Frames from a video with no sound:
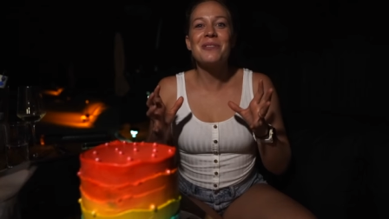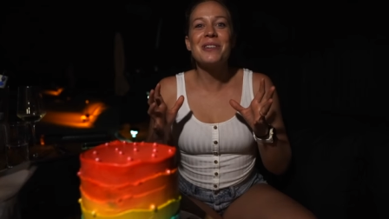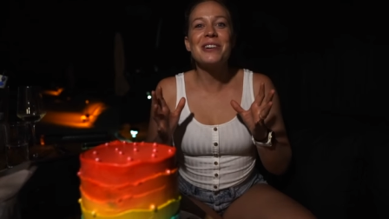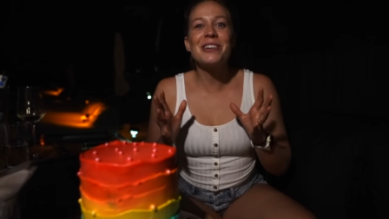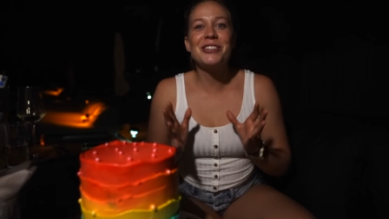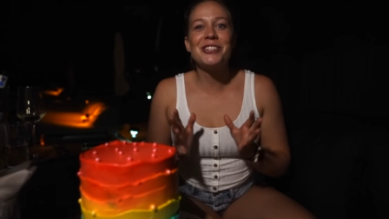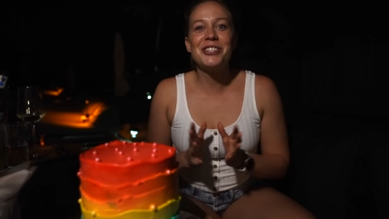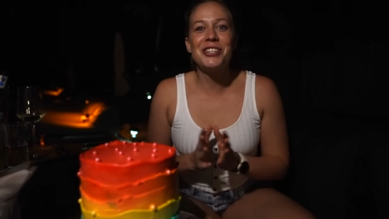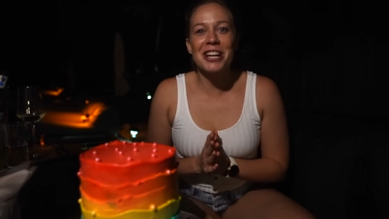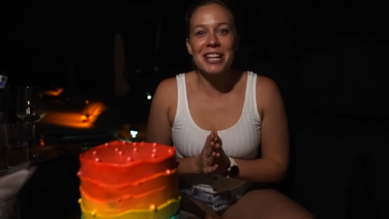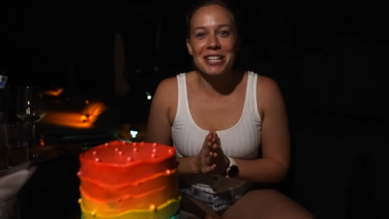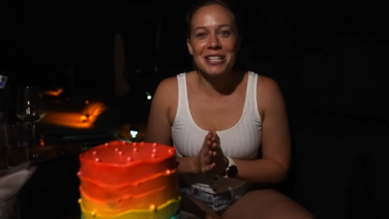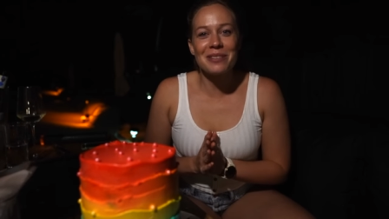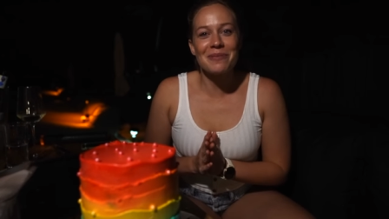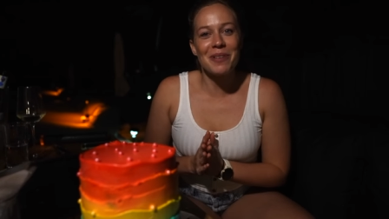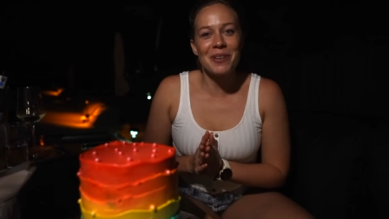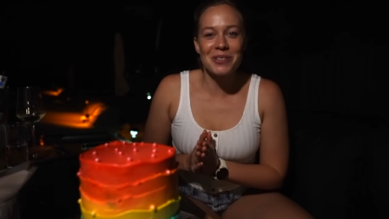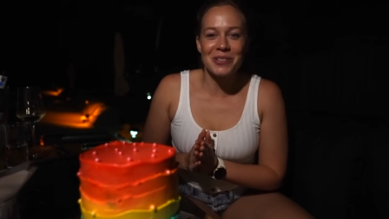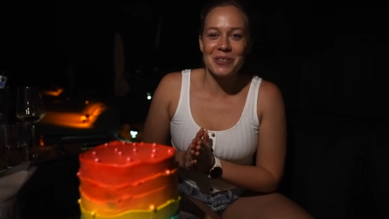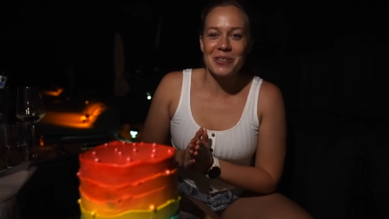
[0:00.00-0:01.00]
we were just
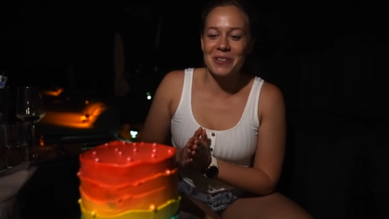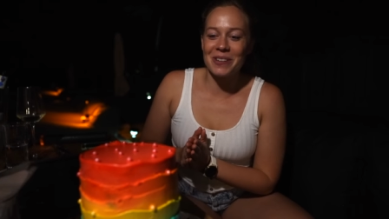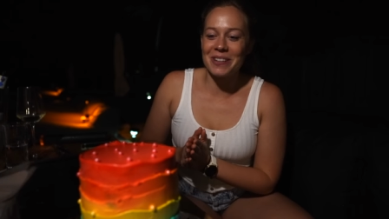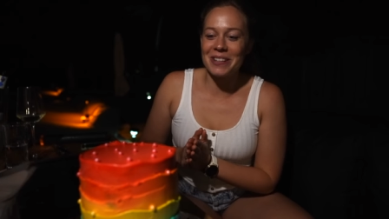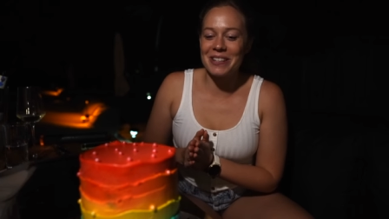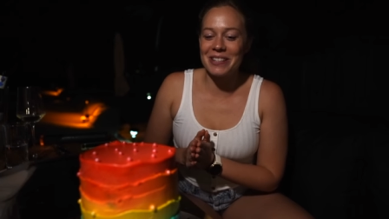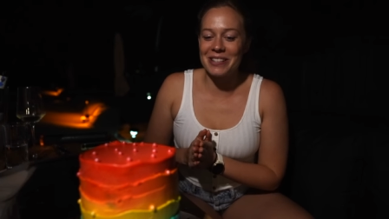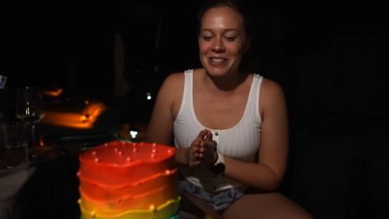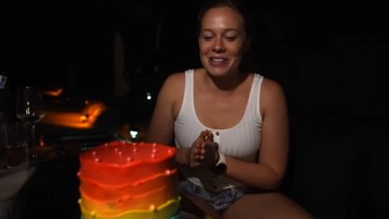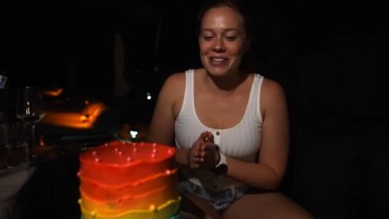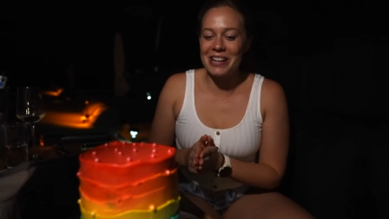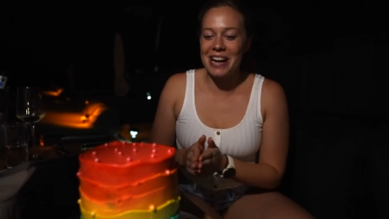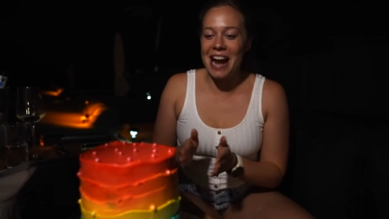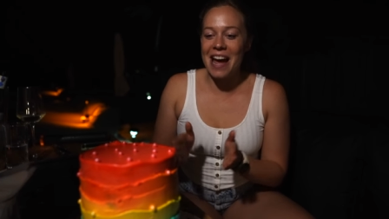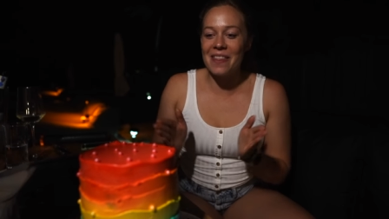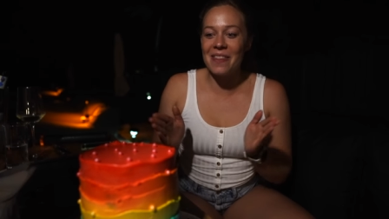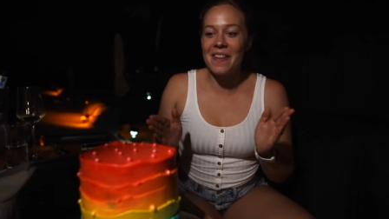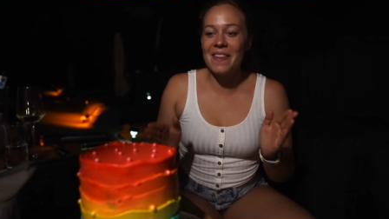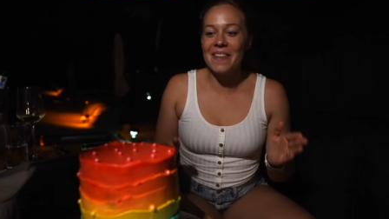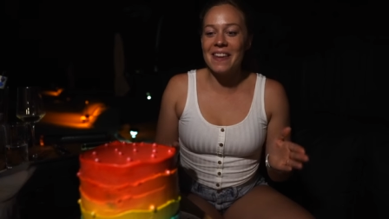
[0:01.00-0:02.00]
about to order dessert
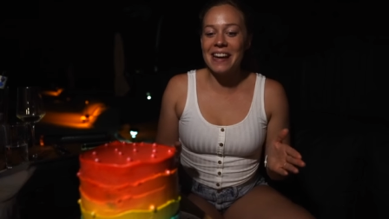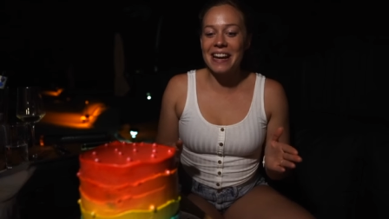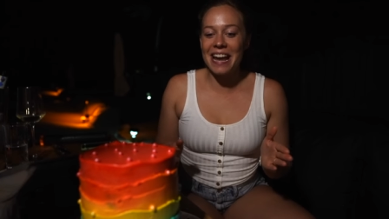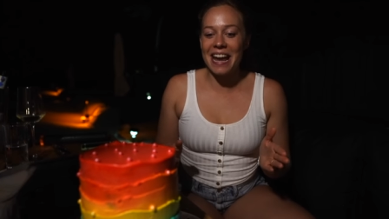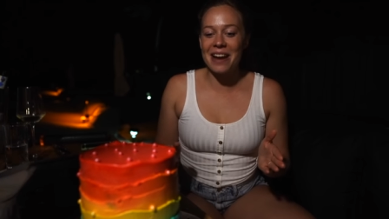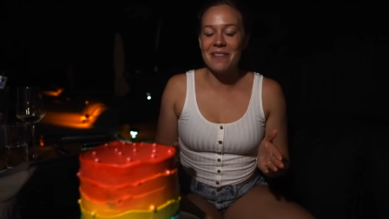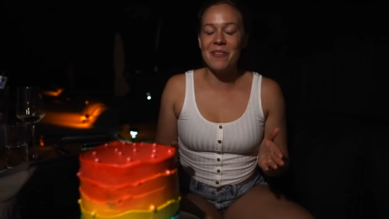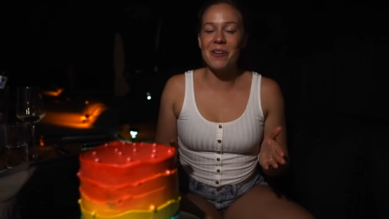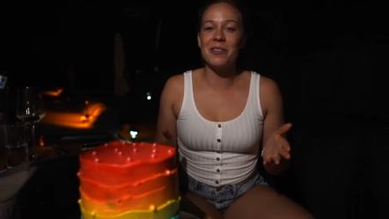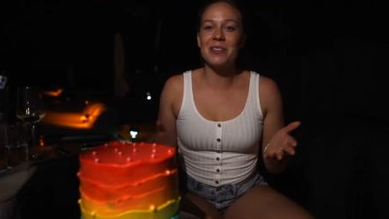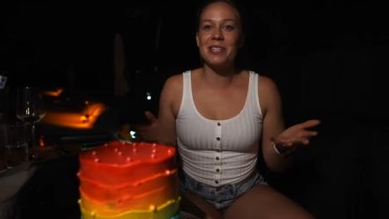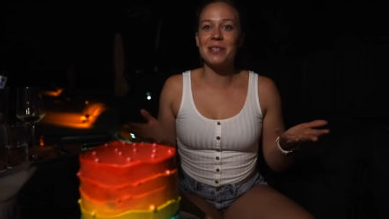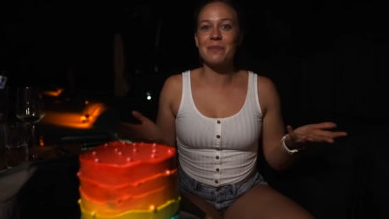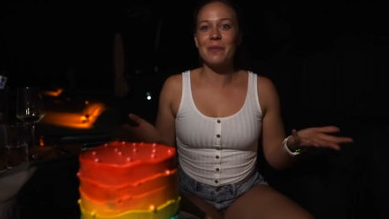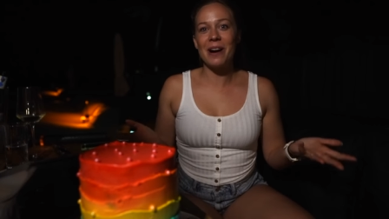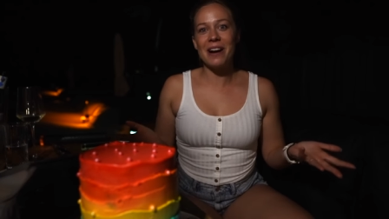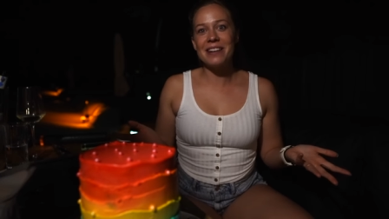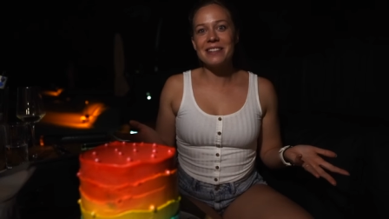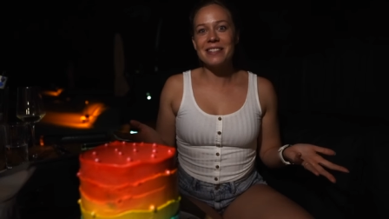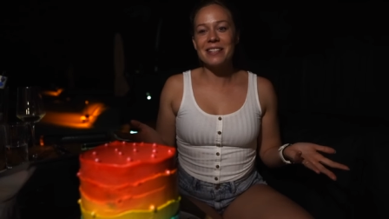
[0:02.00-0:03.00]
and then they came out and
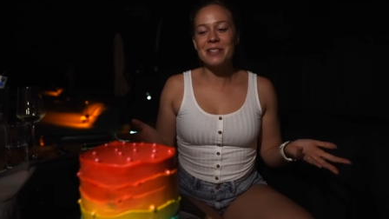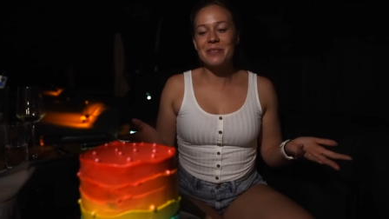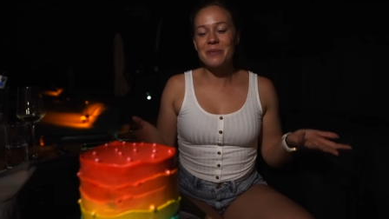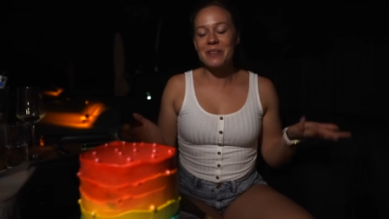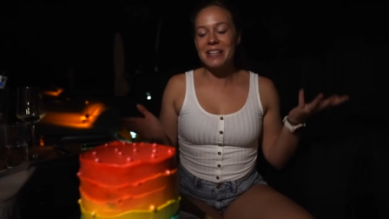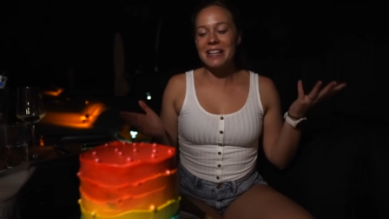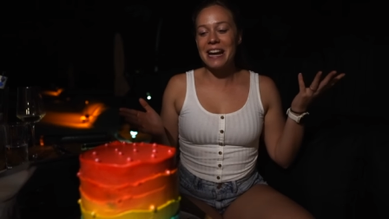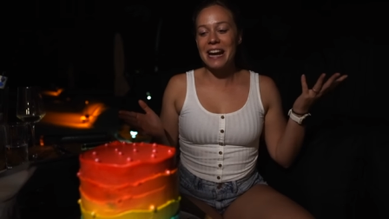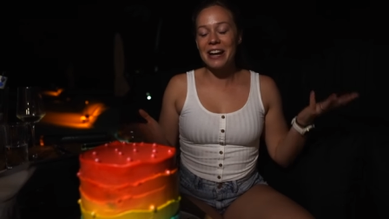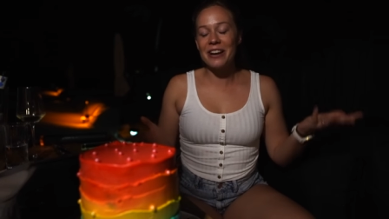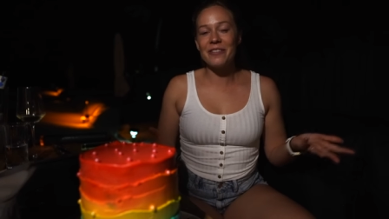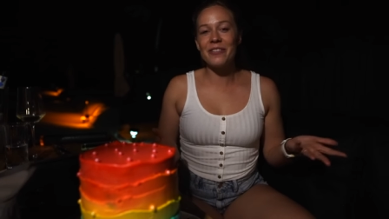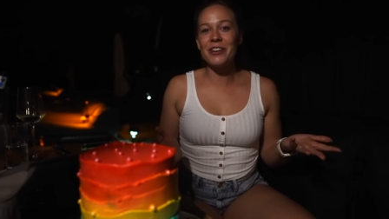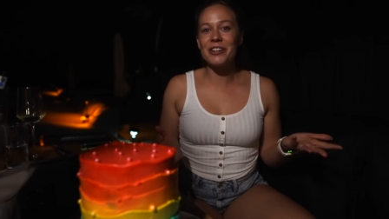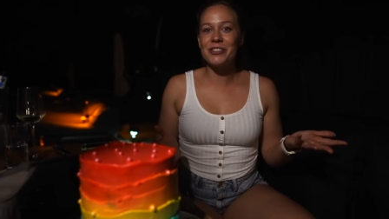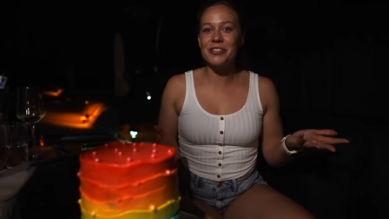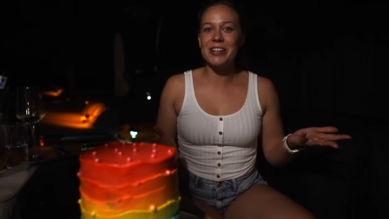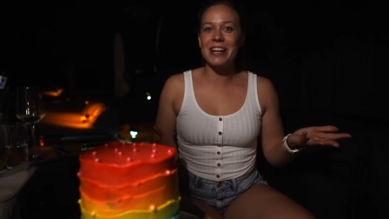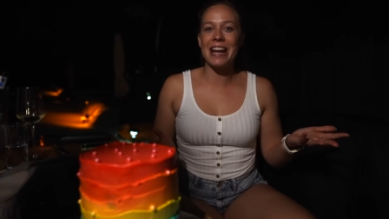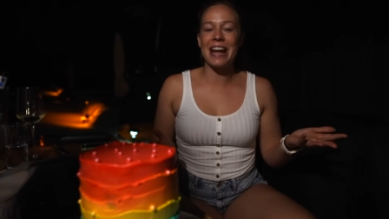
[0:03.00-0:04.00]
surprised us with an
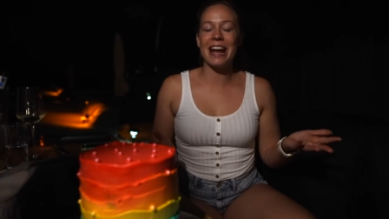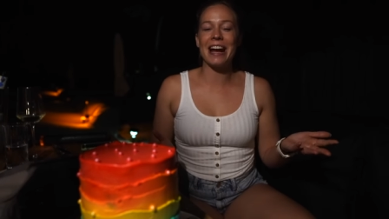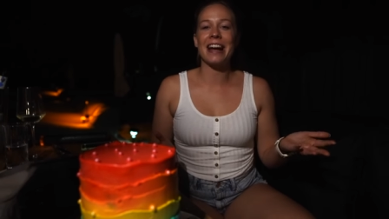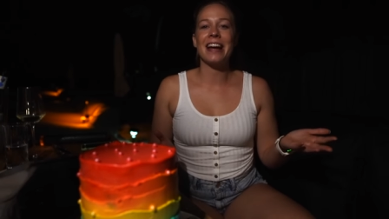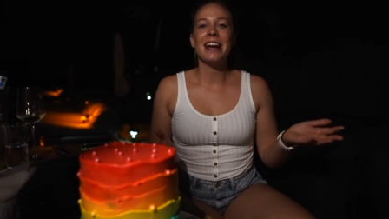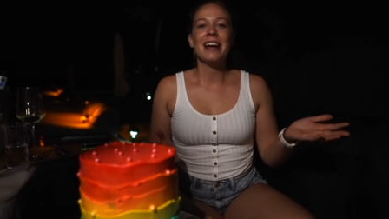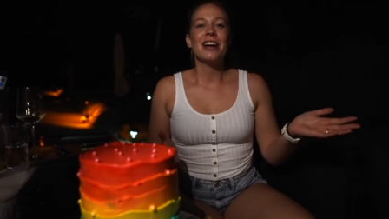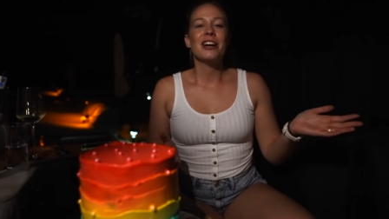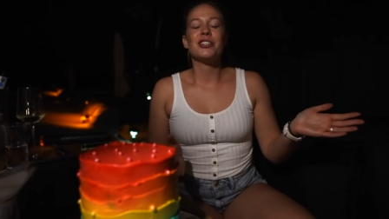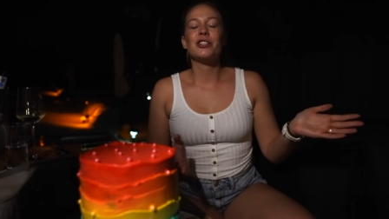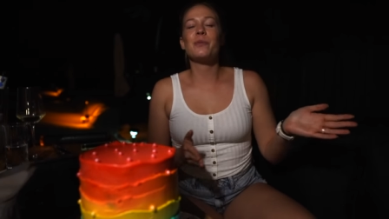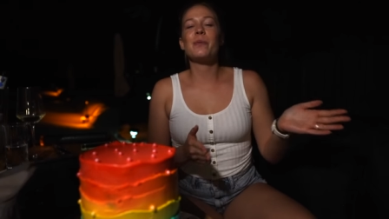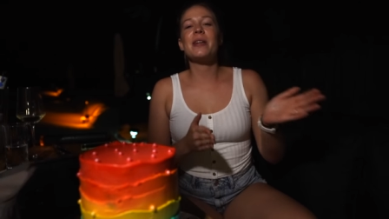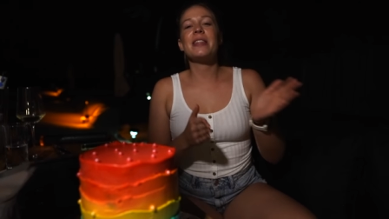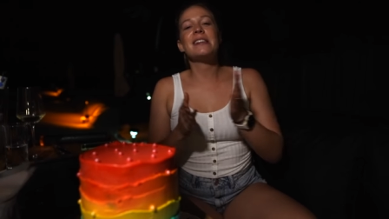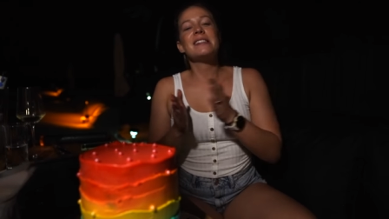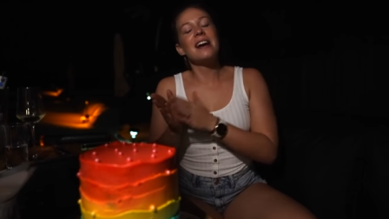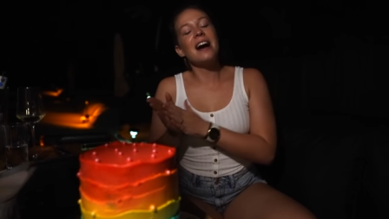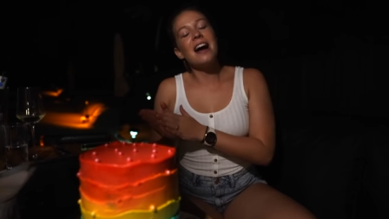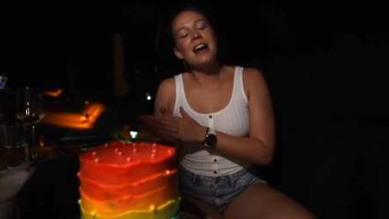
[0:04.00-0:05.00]
anniversary cake. So by
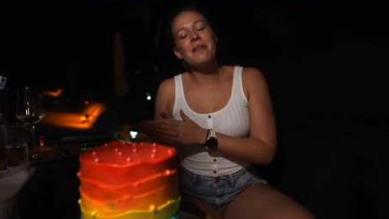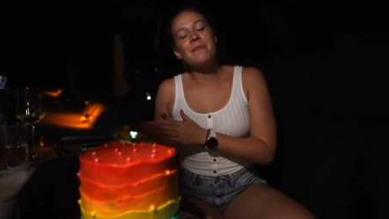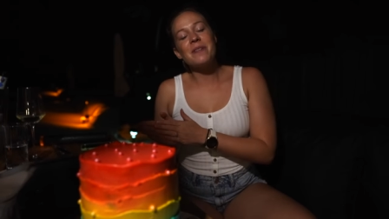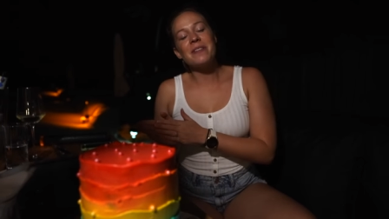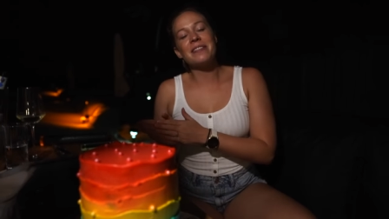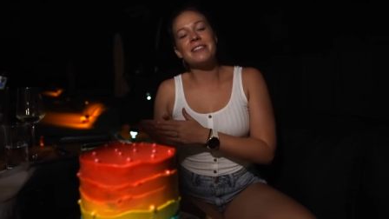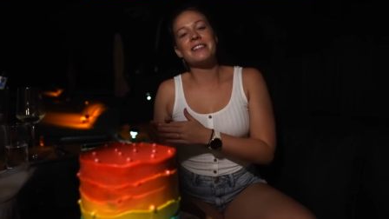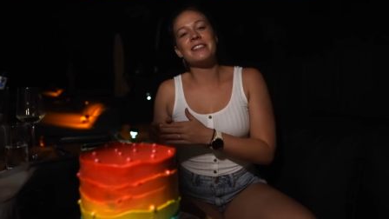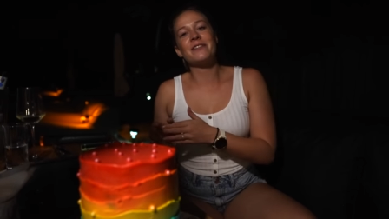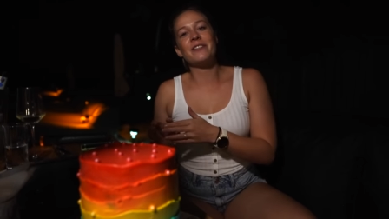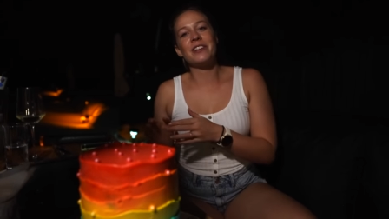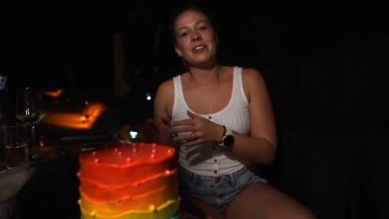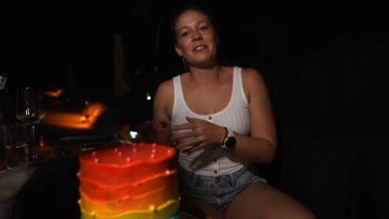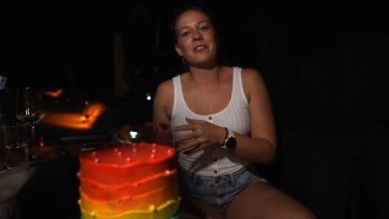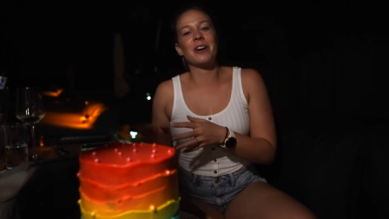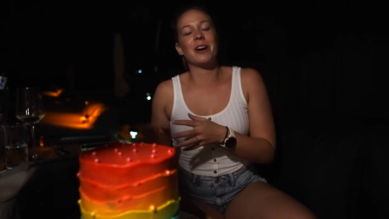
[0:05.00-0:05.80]
the time that this video